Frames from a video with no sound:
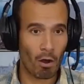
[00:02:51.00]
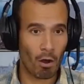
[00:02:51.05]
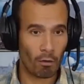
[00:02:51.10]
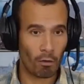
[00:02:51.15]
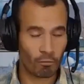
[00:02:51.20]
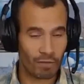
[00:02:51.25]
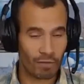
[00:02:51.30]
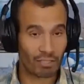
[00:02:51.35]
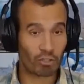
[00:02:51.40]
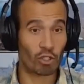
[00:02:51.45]

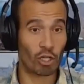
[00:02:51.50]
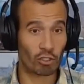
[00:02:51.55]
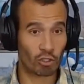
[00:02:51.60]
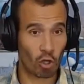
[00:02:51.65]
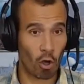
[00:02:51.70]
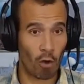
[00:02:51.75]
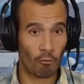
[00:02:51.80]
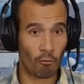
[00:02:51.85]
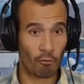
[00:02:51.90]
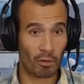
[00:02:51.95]
of this year's
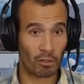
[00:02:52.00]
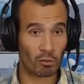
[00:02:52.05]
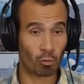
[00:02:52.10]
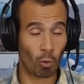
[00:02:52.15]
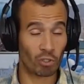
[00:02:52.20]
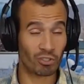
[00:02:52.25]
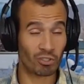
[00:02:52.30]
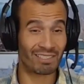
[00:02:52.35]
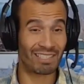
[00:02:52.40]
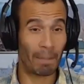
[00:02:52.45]
conference
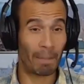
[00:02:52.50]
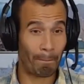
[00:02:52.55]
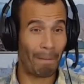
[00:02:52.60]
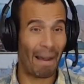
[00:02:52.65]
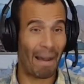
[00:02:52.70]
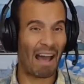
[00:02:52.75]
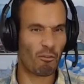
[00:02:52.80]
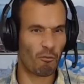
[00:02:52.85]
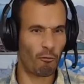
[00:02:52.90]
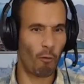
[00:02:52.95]
was the
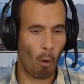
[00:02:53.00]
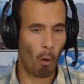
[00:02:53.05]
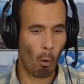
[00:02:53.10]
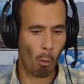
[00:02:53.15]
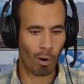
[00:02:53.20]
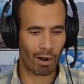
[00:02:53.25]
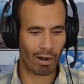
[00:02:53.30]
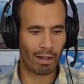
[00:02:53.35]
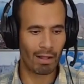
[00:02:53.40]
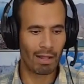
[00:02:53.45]
path
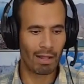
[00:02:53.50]
forward.